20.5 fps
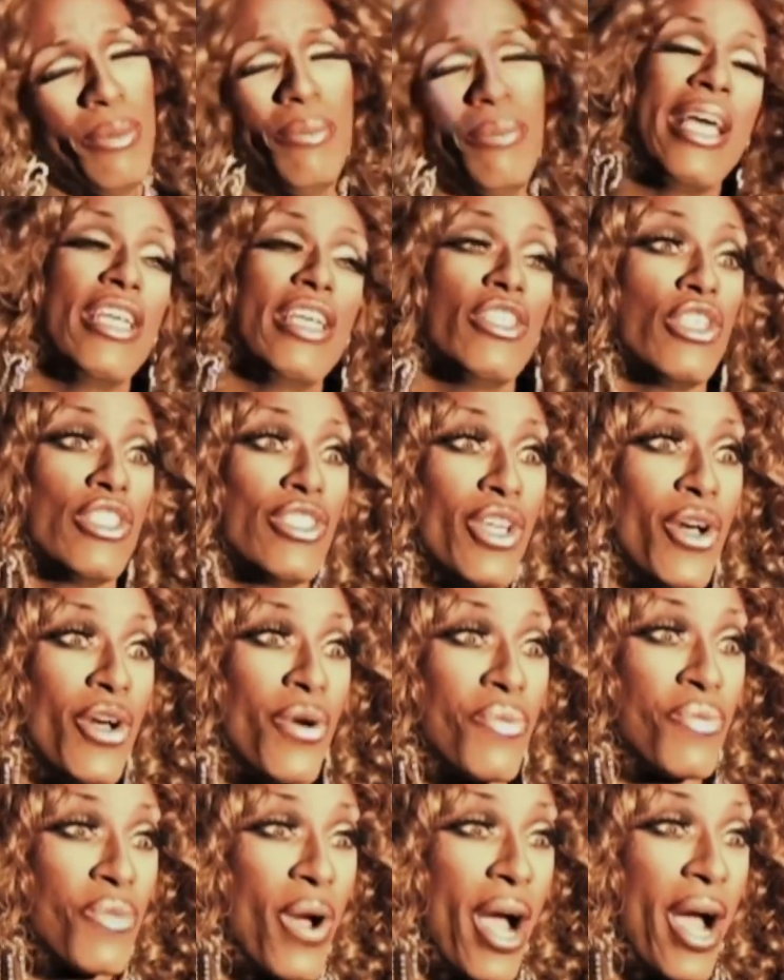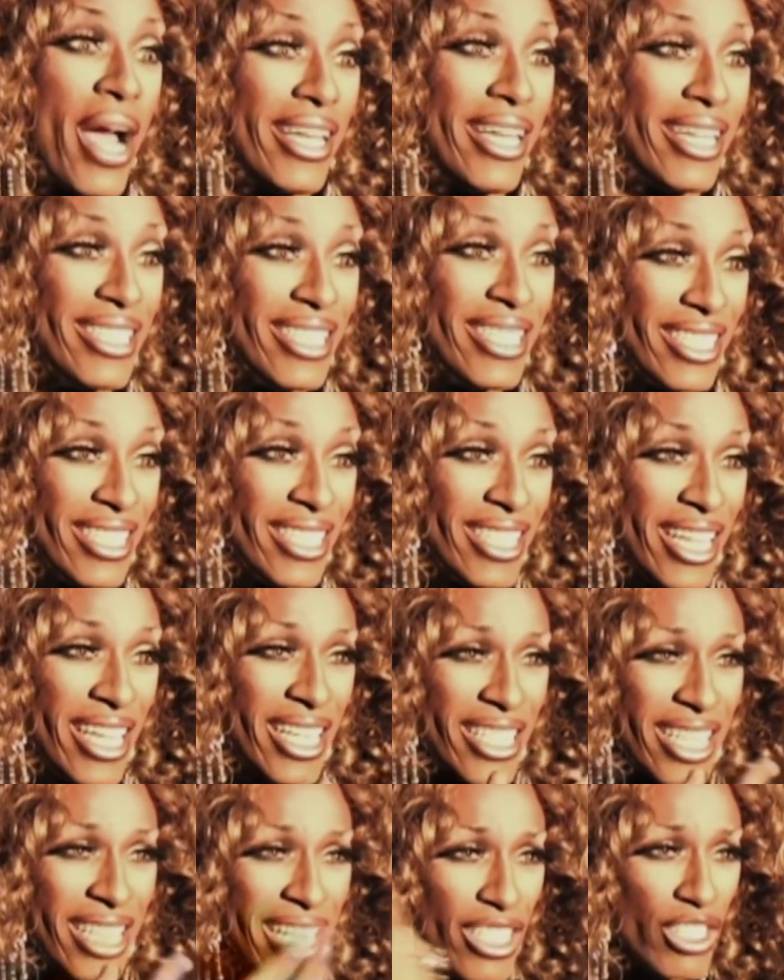Patience O'Brien,
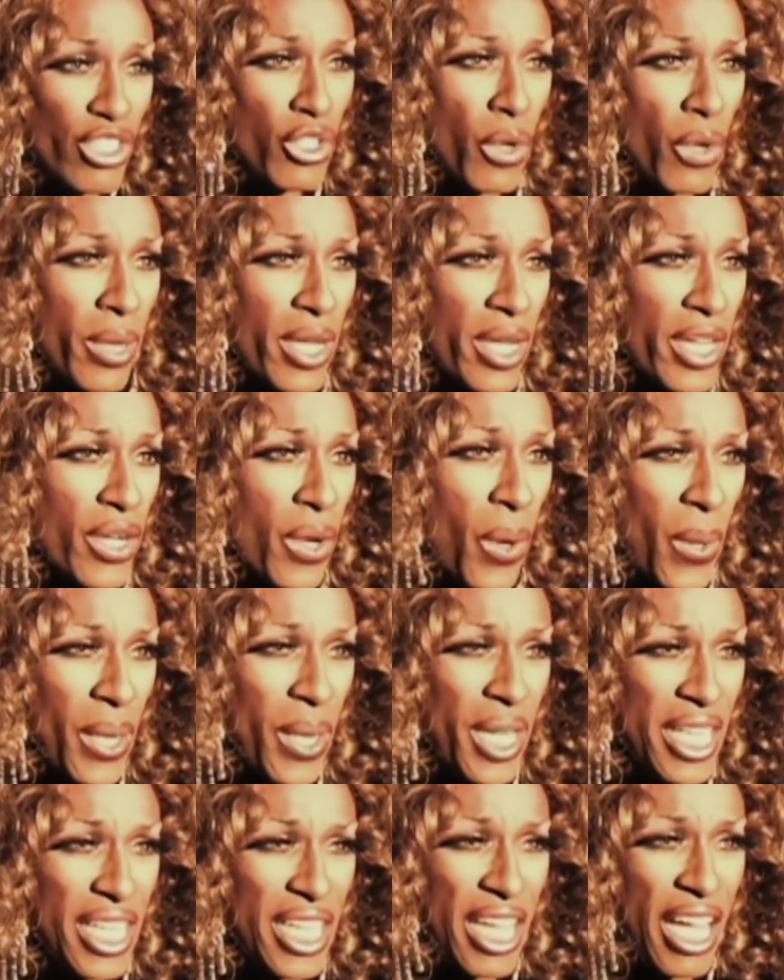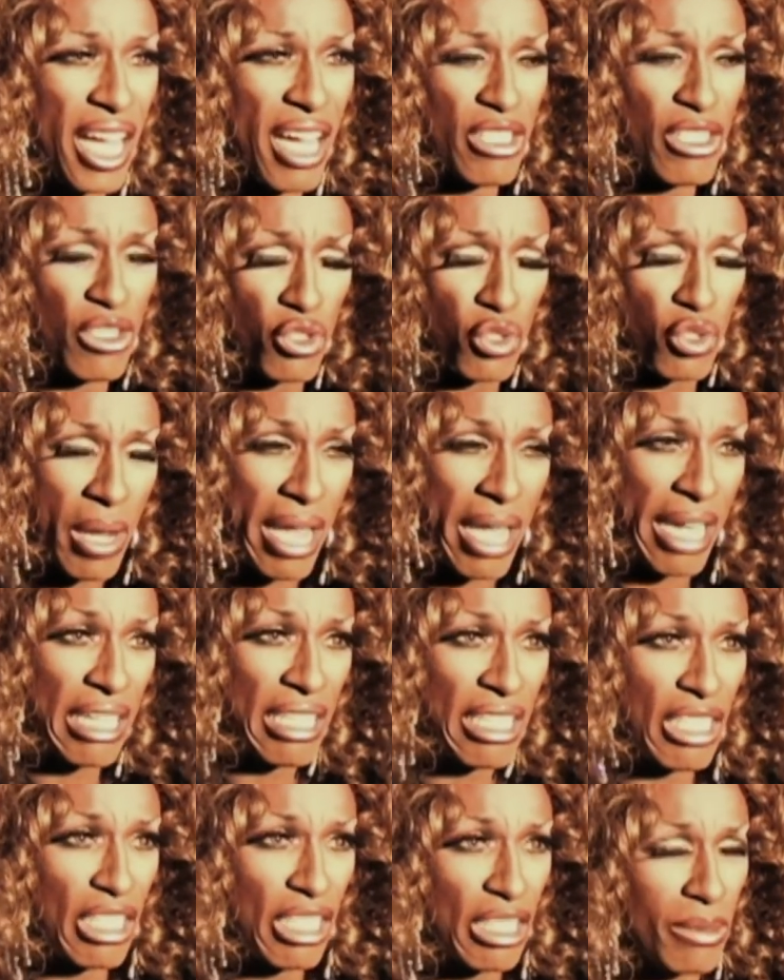kiss your recording
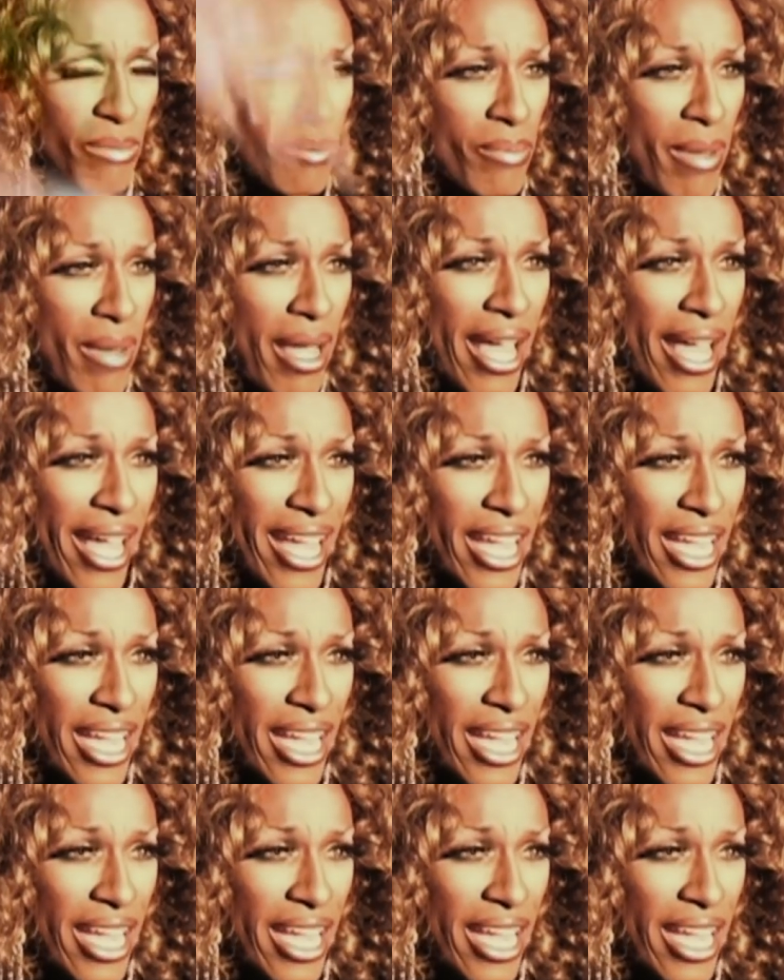contract goodbye.